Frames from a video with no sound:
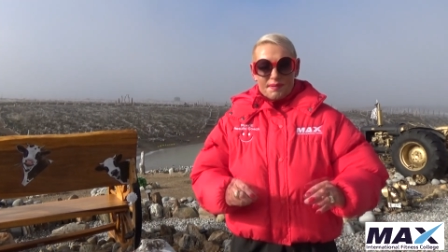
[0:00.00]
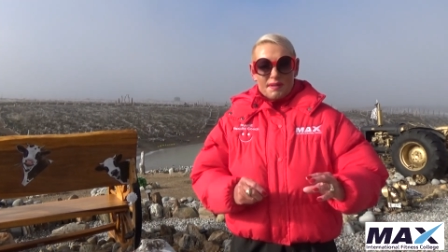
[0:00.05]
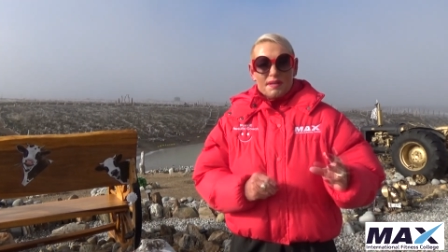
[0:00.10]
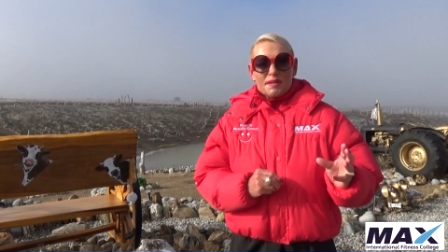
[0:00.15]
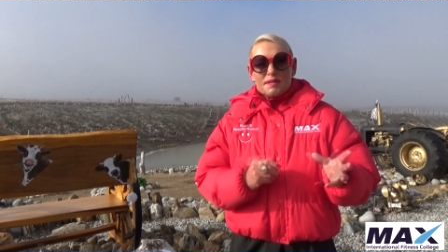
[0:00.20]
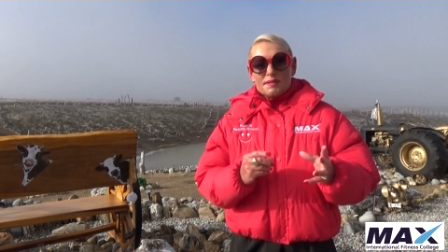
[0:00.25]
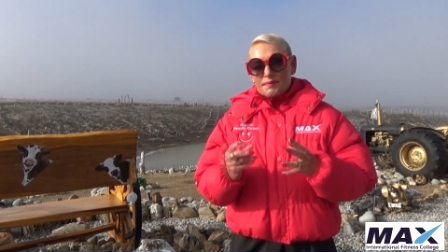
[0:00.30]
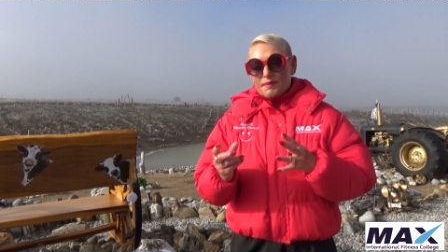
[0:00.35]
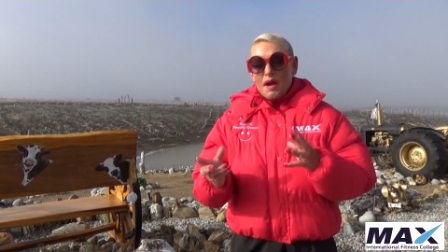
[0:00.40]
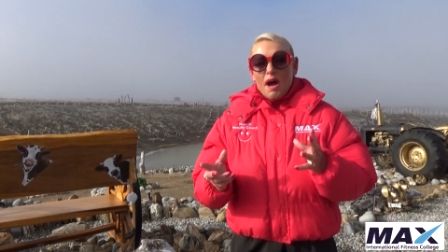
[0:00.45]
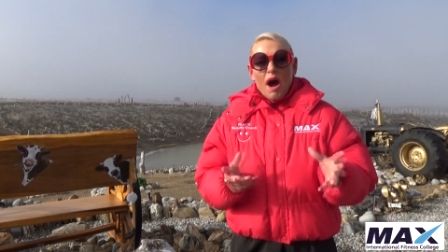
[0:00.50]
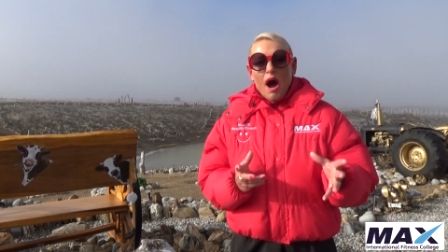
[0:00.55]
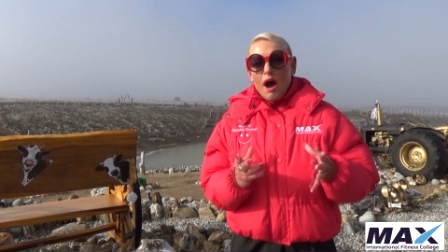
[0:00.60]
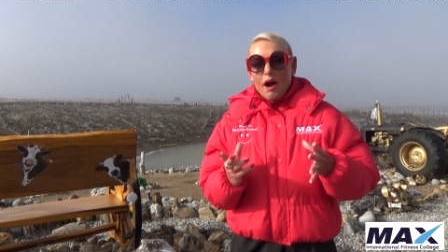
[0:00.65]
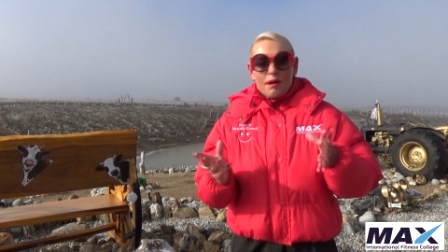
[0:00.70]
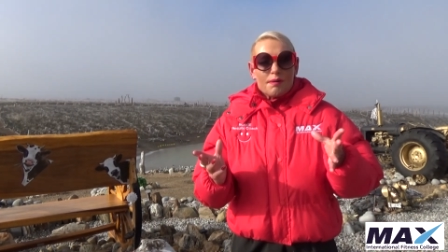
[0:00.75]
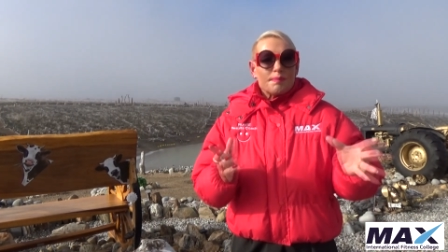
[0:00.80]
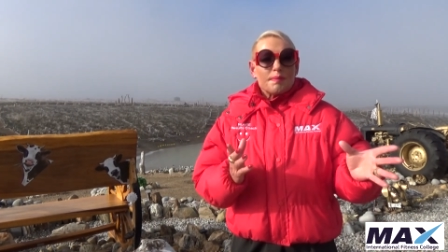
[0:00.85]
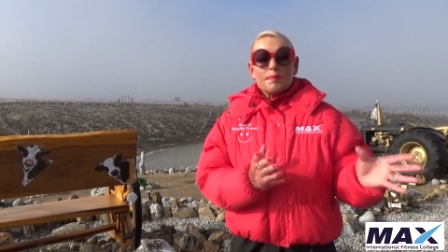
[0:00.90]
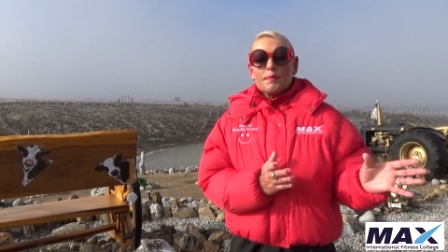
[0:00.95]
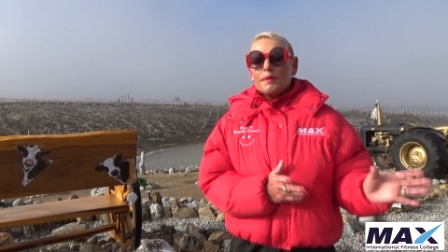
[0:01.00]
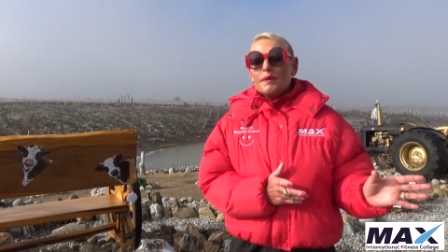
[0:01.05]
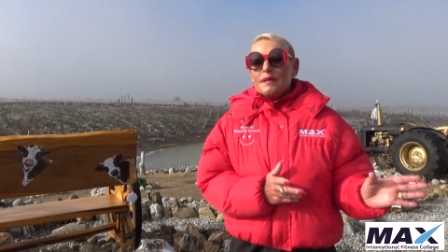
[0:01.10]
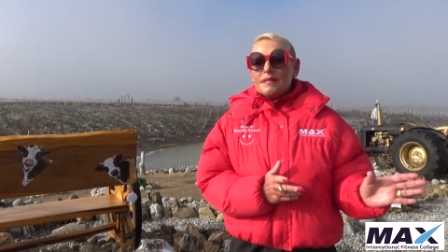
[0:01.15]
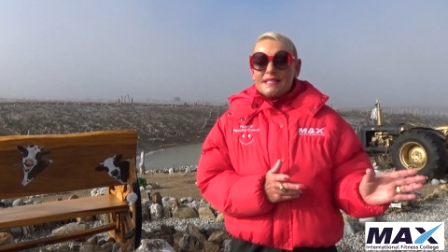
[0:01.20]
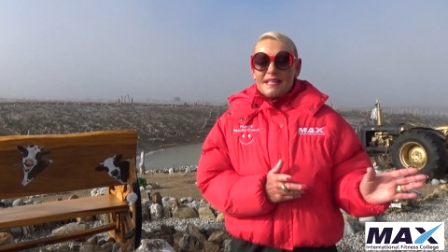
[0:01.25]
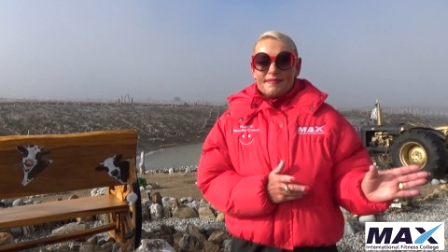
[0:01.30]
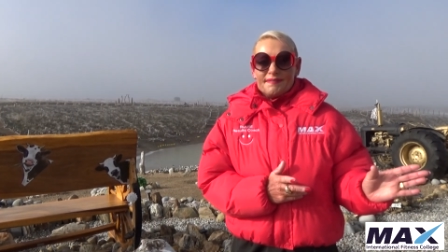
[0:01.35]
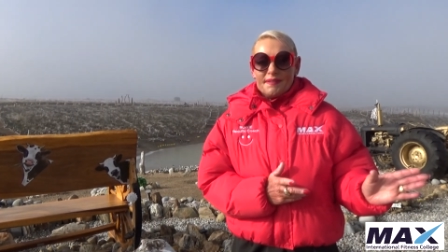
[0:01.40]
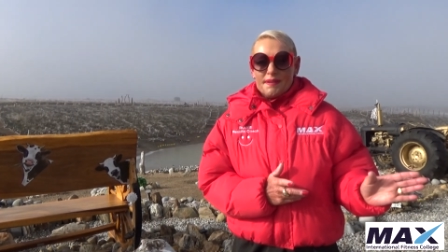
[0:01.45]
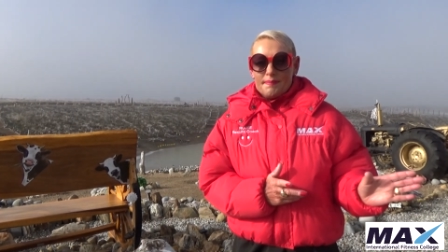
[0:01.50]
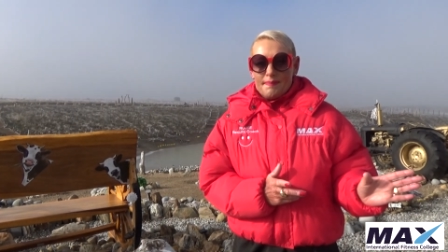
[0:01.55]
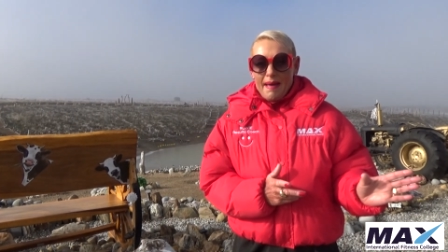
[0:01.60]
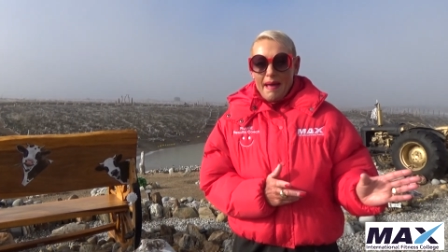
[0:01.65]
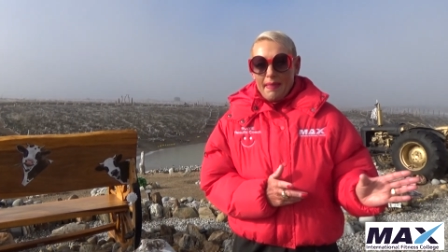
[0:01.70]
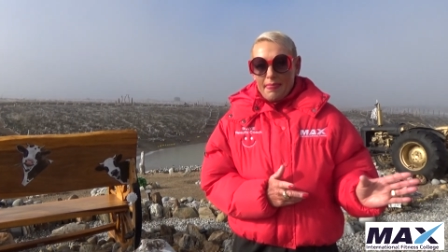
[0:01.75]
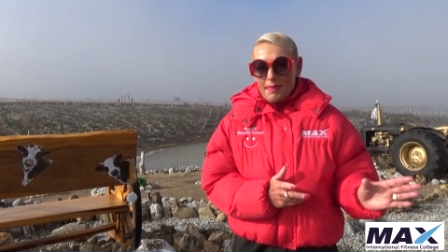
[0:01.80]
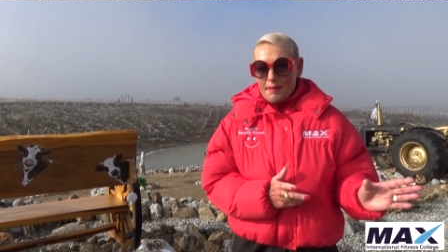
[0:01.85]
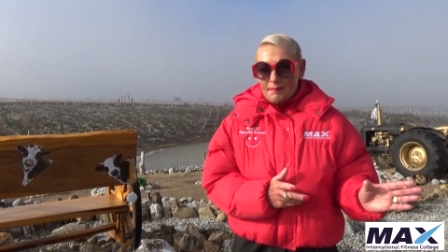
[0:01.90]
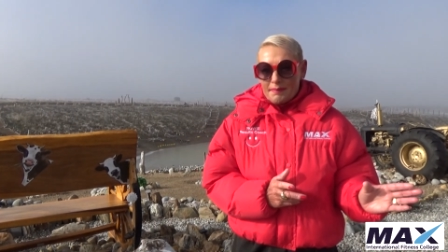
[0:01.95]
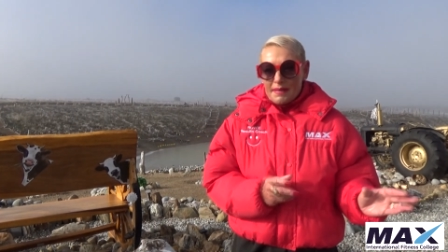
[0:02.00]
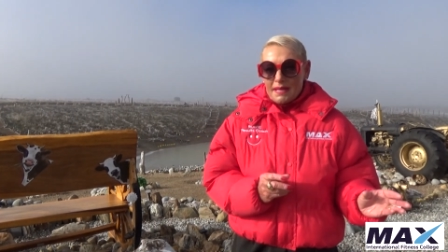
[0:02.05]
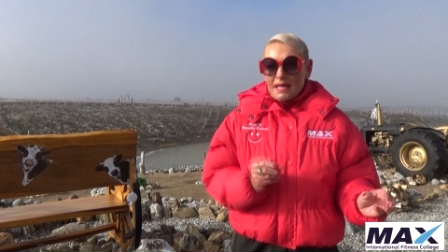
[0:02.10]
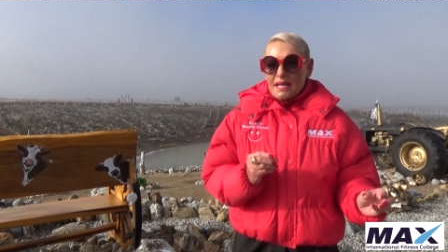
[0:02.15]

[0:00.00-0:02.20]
We use horrible words even about them.